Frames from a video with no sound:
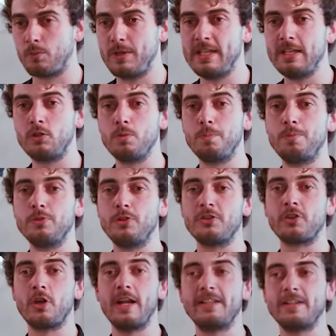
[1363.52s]
We need to put the
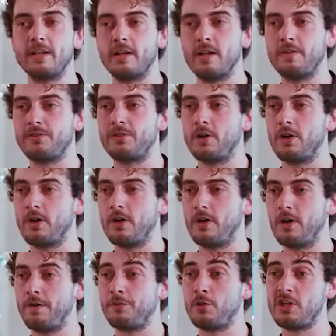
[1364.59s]
skeleton of the
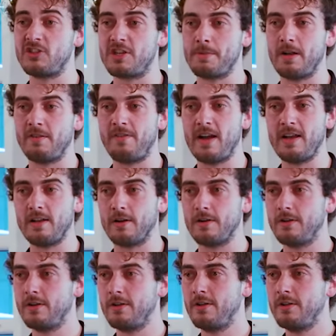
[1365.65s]
HTML file.
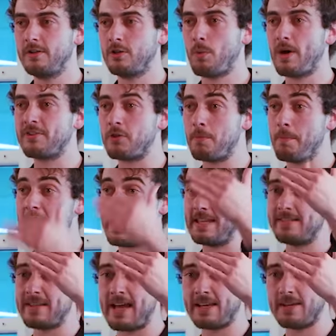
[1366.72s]
So what's the
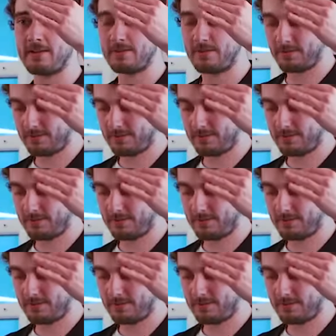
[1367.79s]
main tag?